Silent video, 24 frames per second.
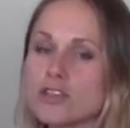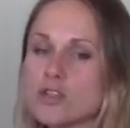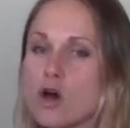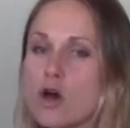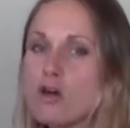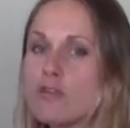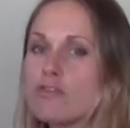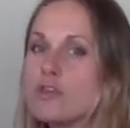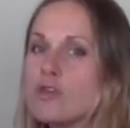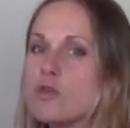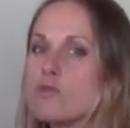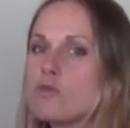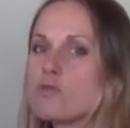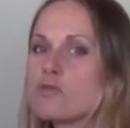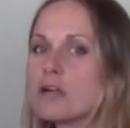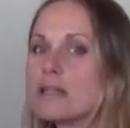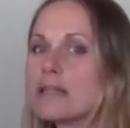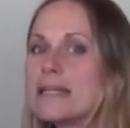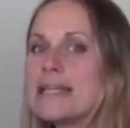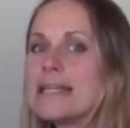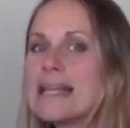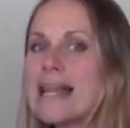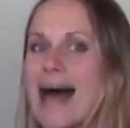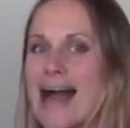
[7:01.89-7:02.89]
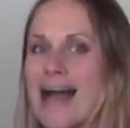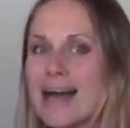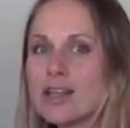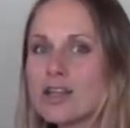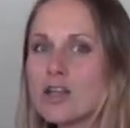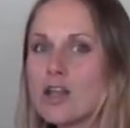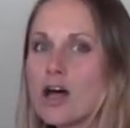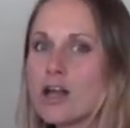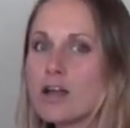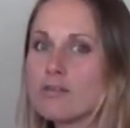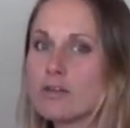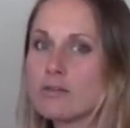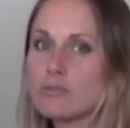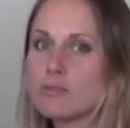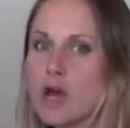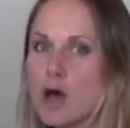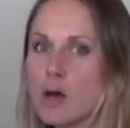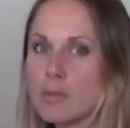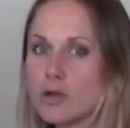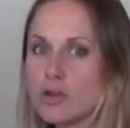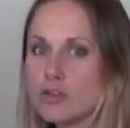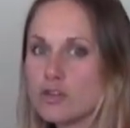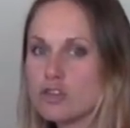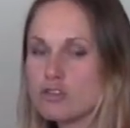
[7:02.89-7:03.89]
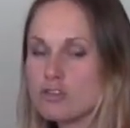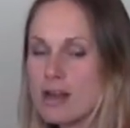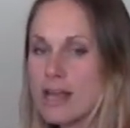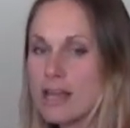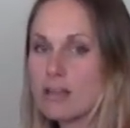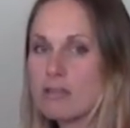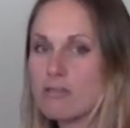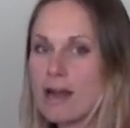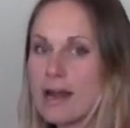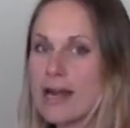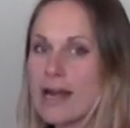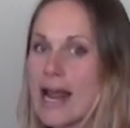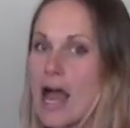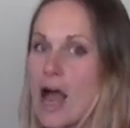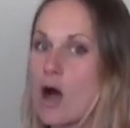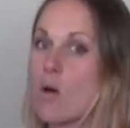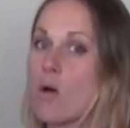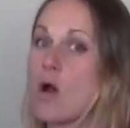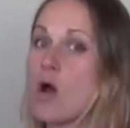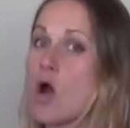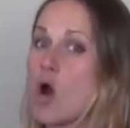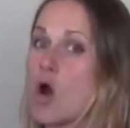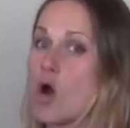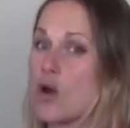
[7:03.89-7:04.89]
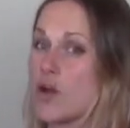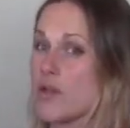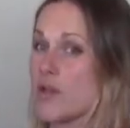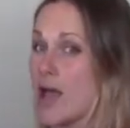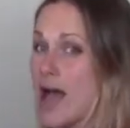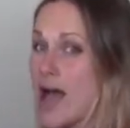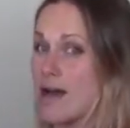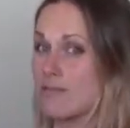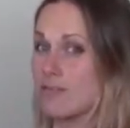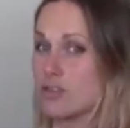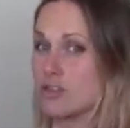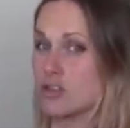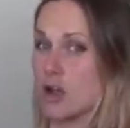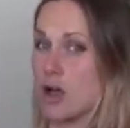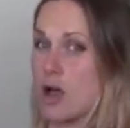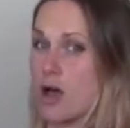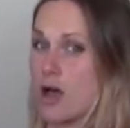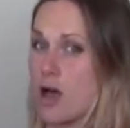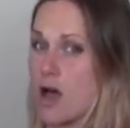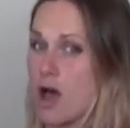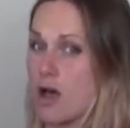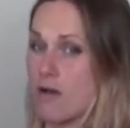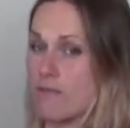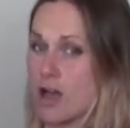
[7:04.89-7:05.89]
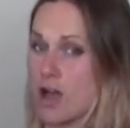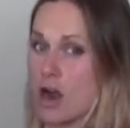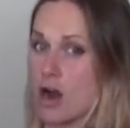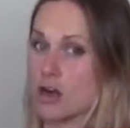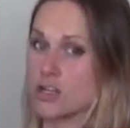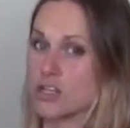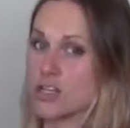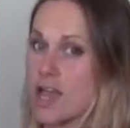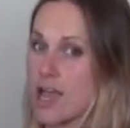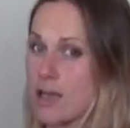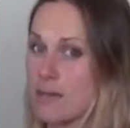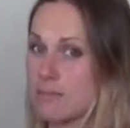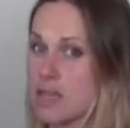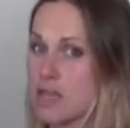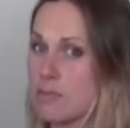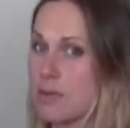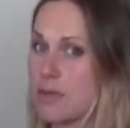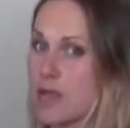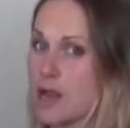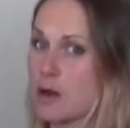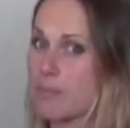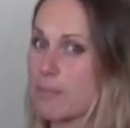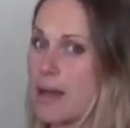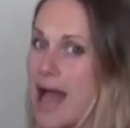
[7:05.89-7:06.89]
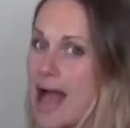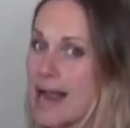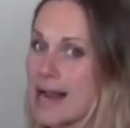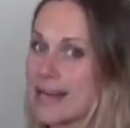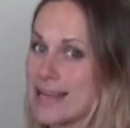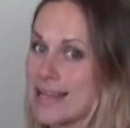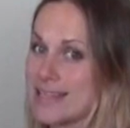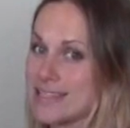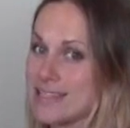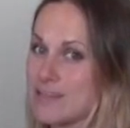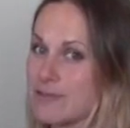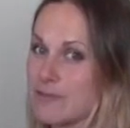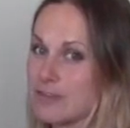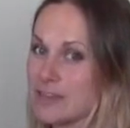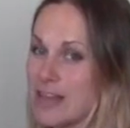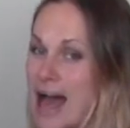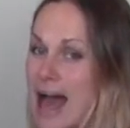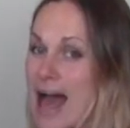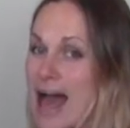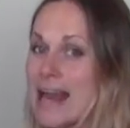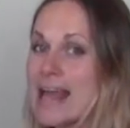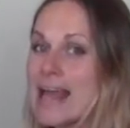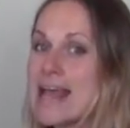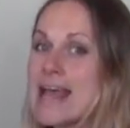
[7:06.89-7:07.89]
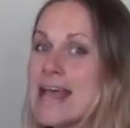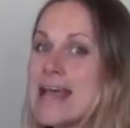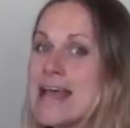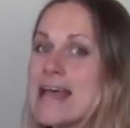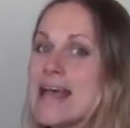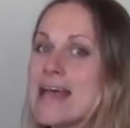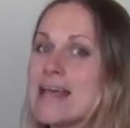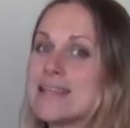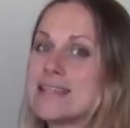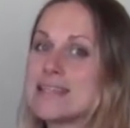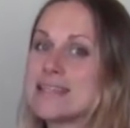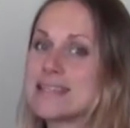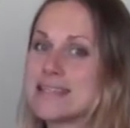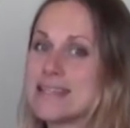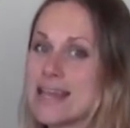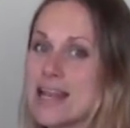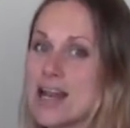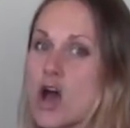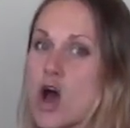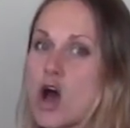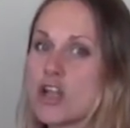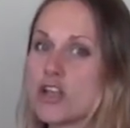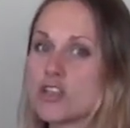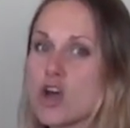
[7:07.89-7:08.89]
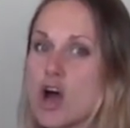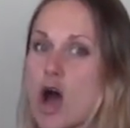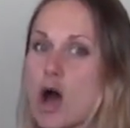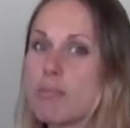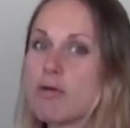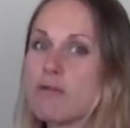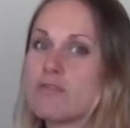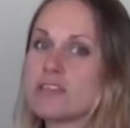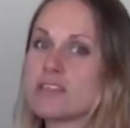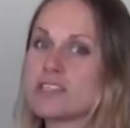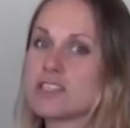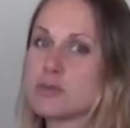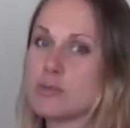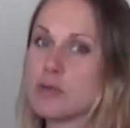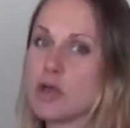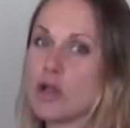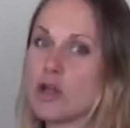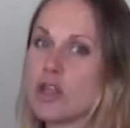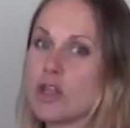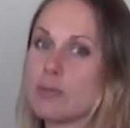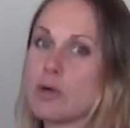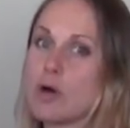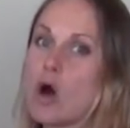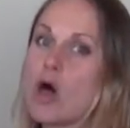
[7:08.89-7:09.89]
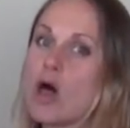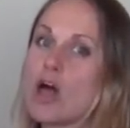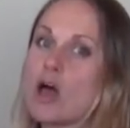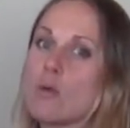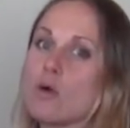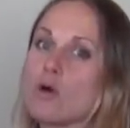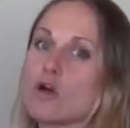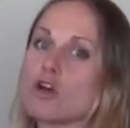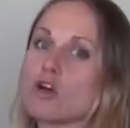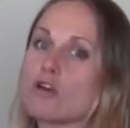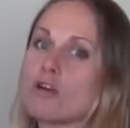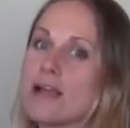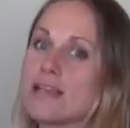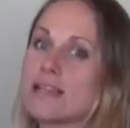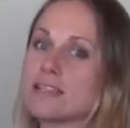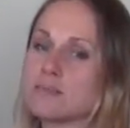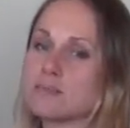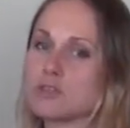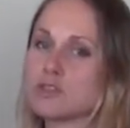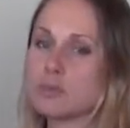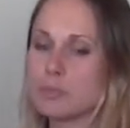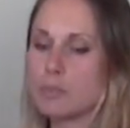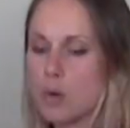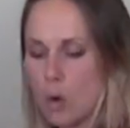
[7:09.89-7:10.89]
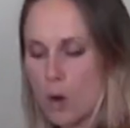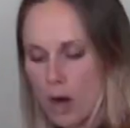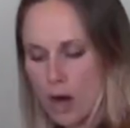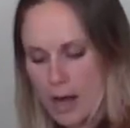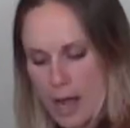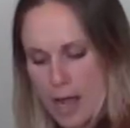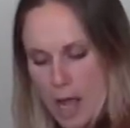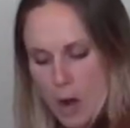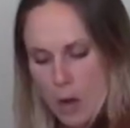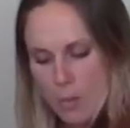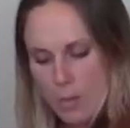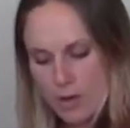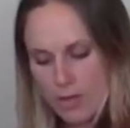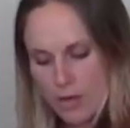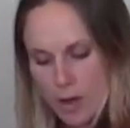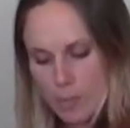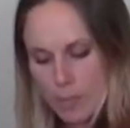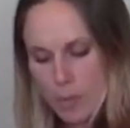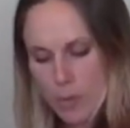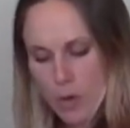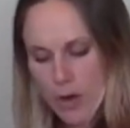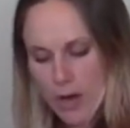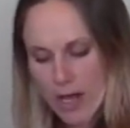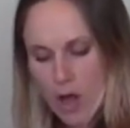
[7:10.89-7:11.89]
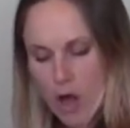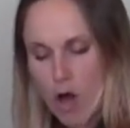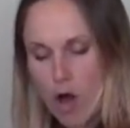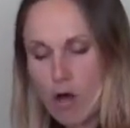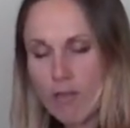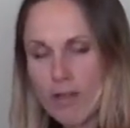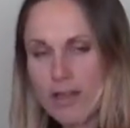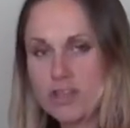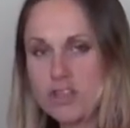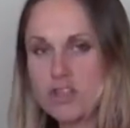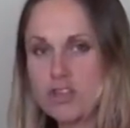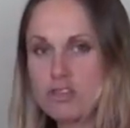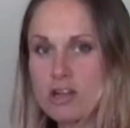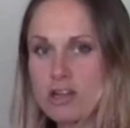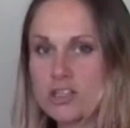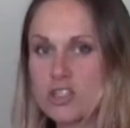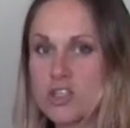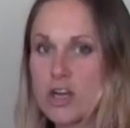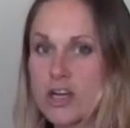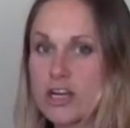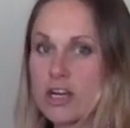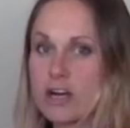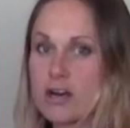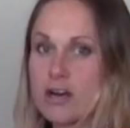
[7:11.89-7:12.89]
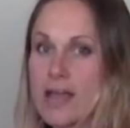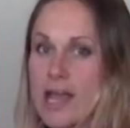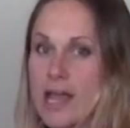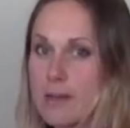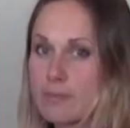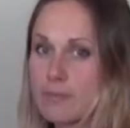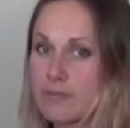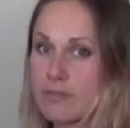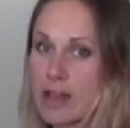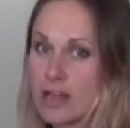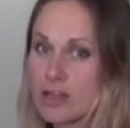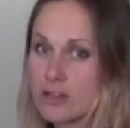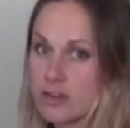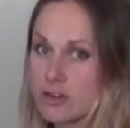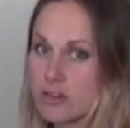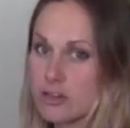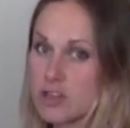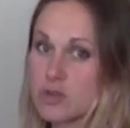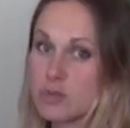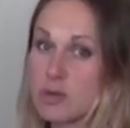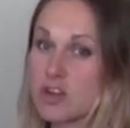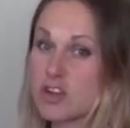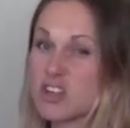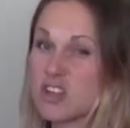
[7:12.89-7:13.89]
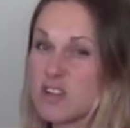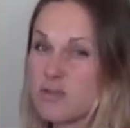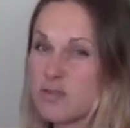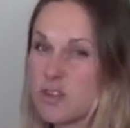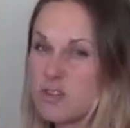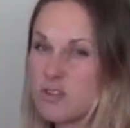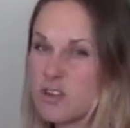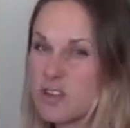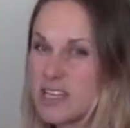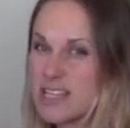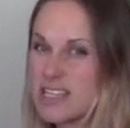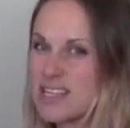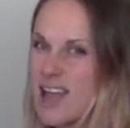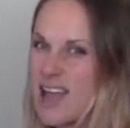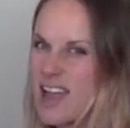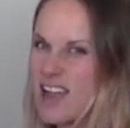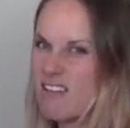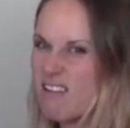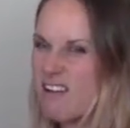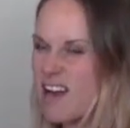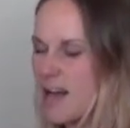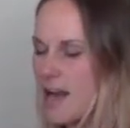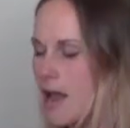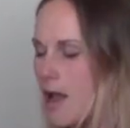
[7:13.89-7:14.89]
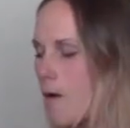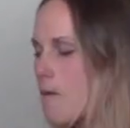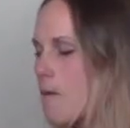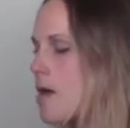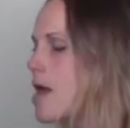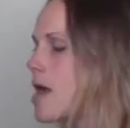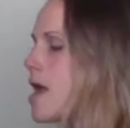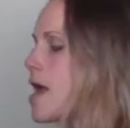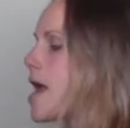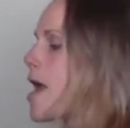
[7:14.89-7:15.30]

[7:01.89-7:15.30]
So if you really lack a lot of abdominal strength right now, or you have a hard time keeping your back nice and flat, sit on top of a stability ball. It will create some support without putting all that stress on your hip flexors, especially if they're really tight right now.